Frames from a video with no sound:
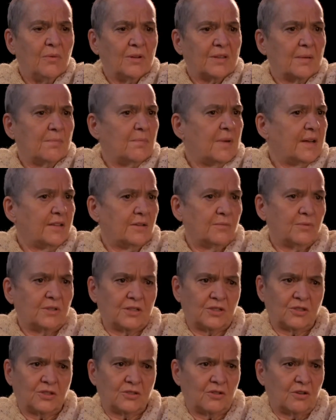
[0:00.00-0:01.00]
With a mother
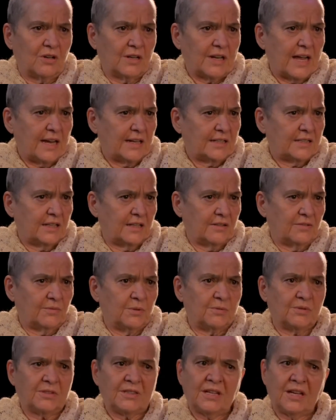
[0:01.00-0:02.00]
with a strong accent. And
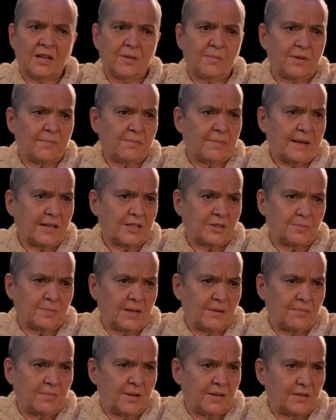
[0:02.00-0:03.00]
we were terribly embarrassed
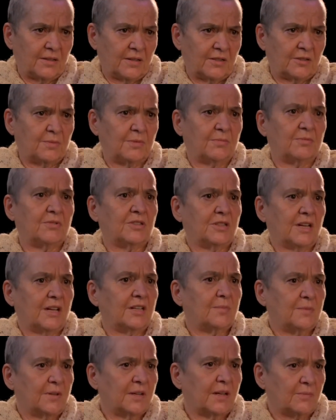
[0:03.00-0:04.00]
by our mother as we were
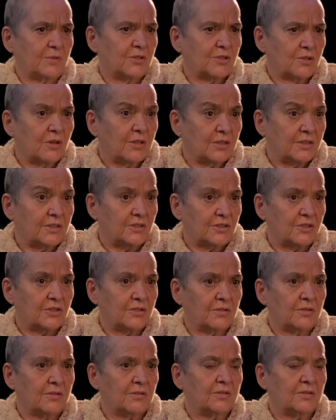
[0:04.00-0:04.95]
trying to become Scottish, you know.